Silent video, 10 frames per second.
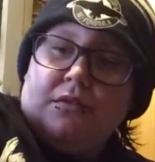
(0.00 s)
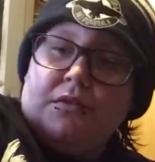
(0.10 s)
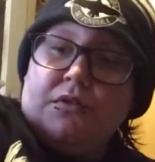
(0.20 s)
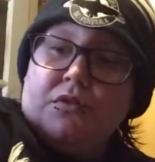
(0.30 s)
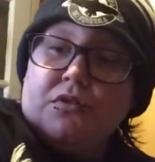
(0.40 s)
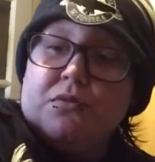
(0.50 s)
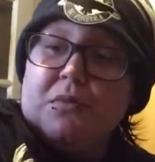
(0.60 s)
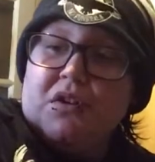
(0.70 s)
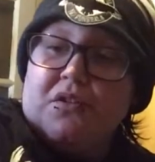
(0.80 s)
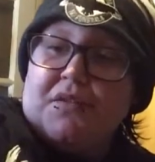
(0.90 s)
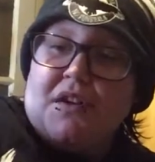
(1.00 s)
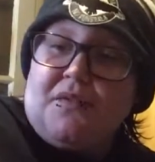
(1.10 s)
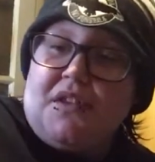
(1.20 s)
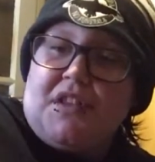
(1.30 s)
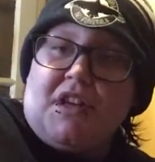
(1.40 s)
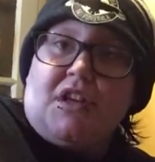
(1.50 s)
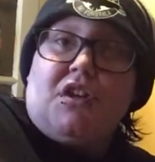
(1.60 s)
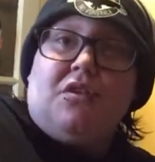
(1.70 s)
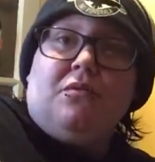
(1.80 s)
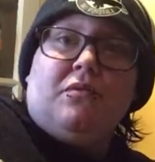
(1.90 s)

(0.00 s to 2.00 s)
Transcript: do not knock my coffee over, thank you.